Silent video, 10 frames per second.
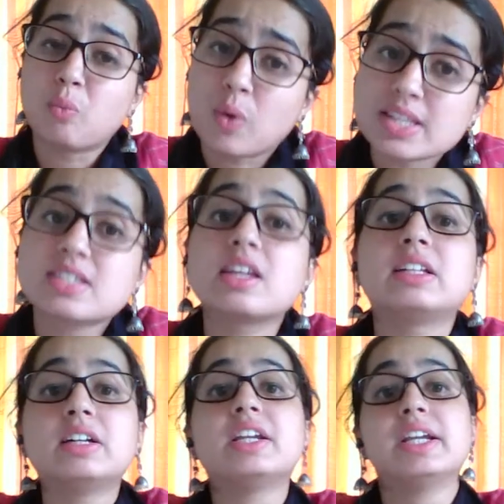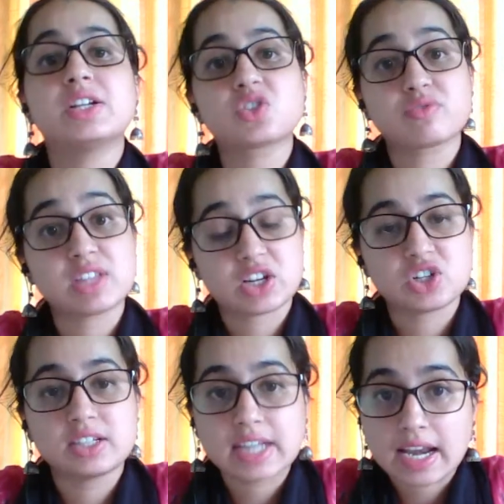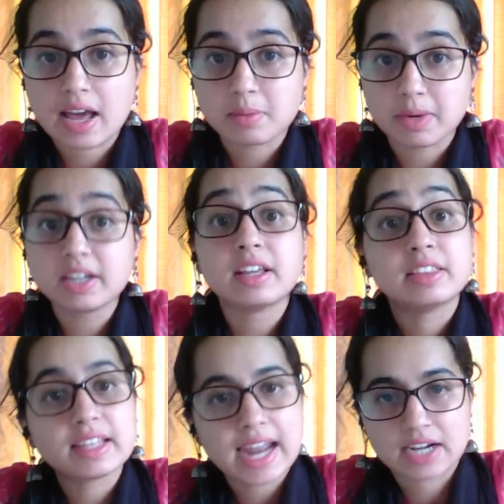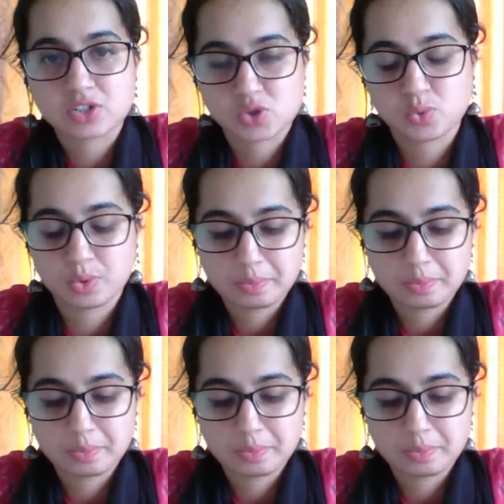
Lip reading: once the ingredients of section 10 are met in the latter suit.